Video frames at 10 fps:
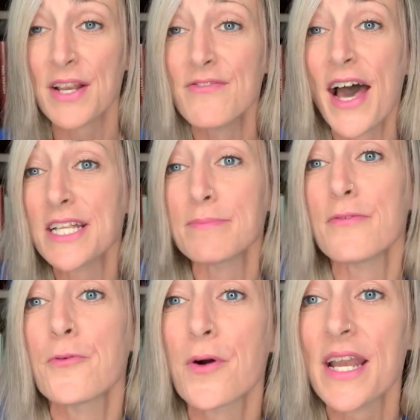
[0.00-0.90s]
In fact,
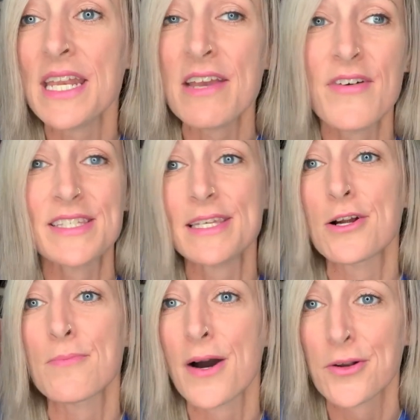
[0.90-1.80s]
before any of us in
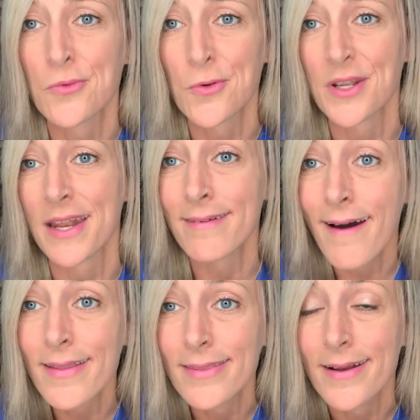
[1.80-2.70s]
our modern world had
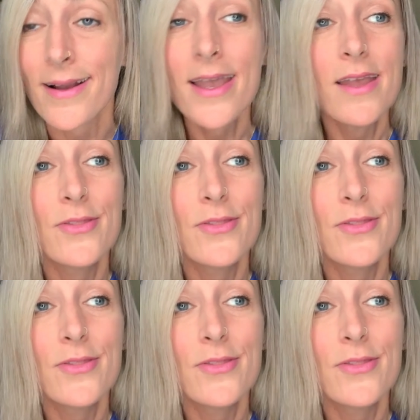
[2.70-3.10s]
gotten there,